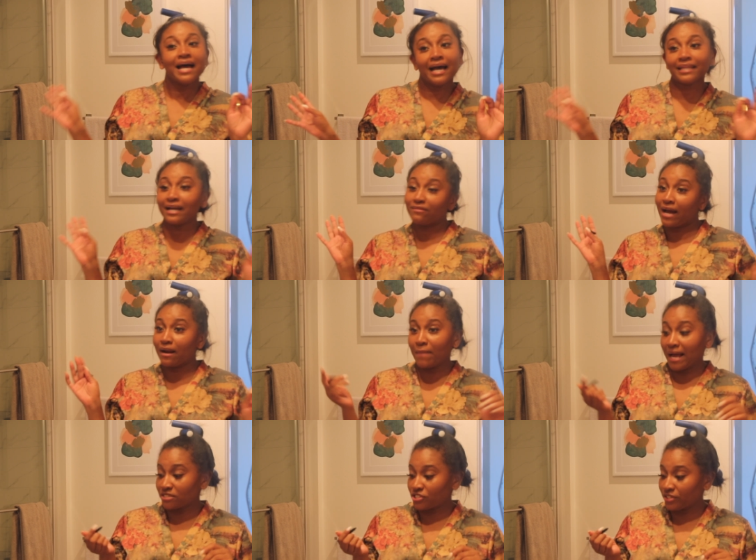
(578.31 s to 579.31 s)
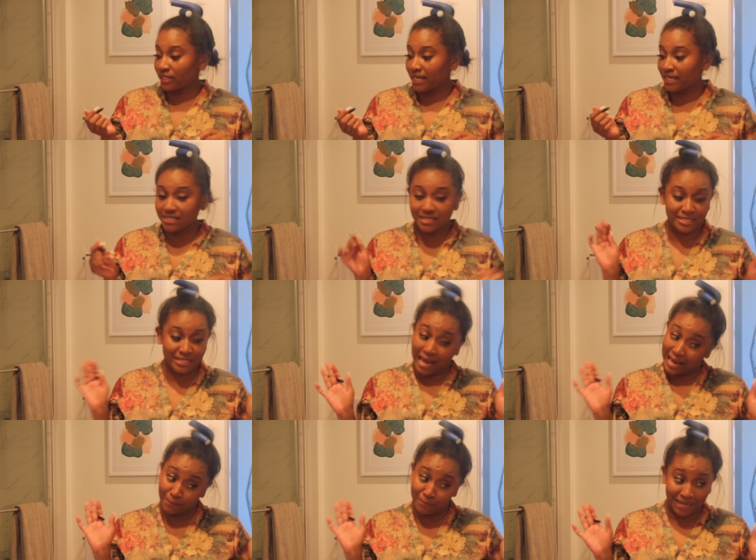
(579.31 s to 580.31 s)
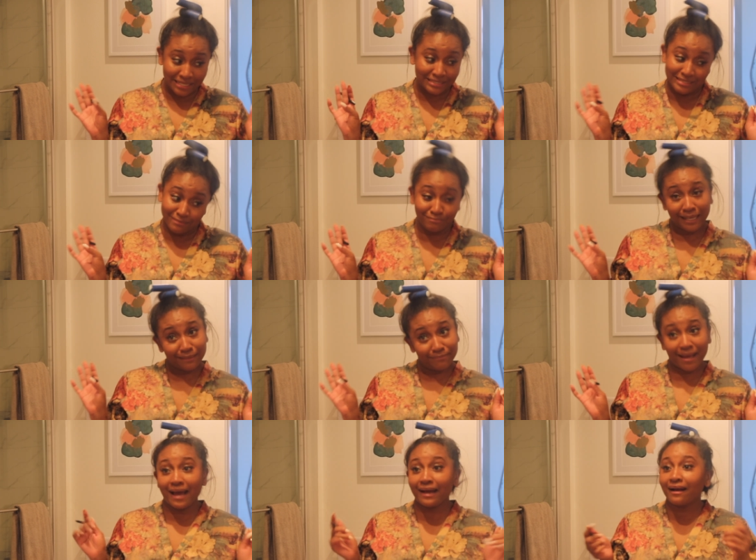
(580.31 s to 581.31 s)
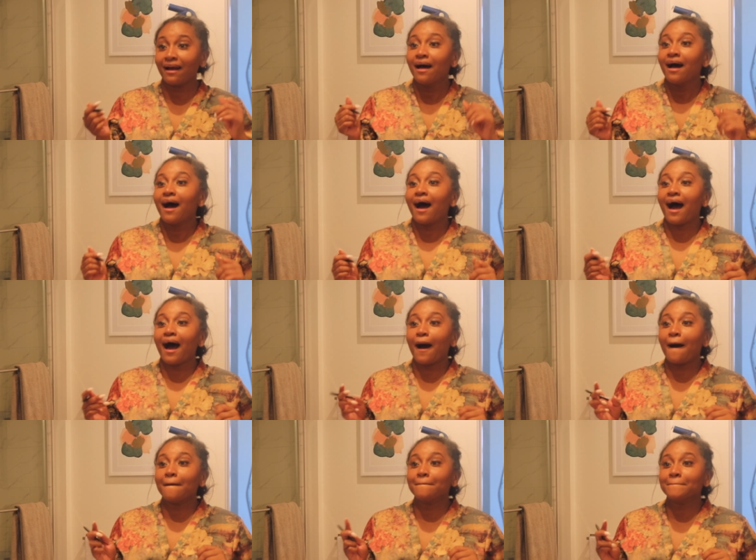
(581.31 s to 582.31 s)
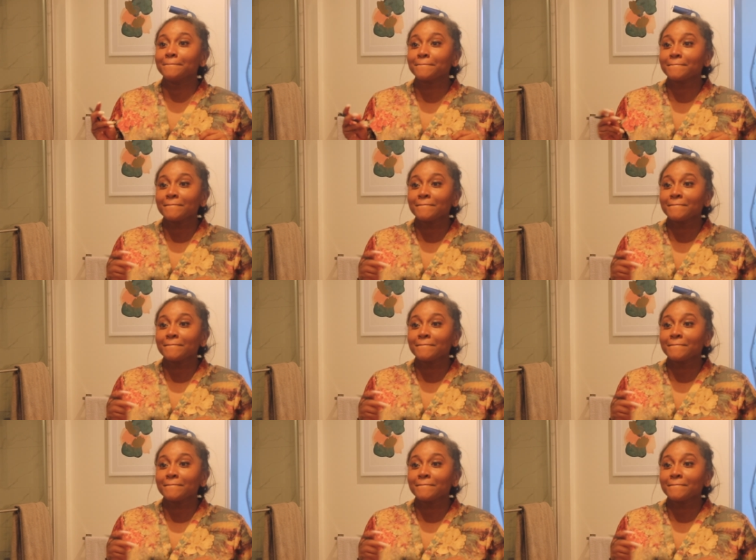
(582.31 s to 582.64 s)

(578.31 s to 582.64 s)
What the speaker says: I think I've kind of mastered this. This is kind of my bag. I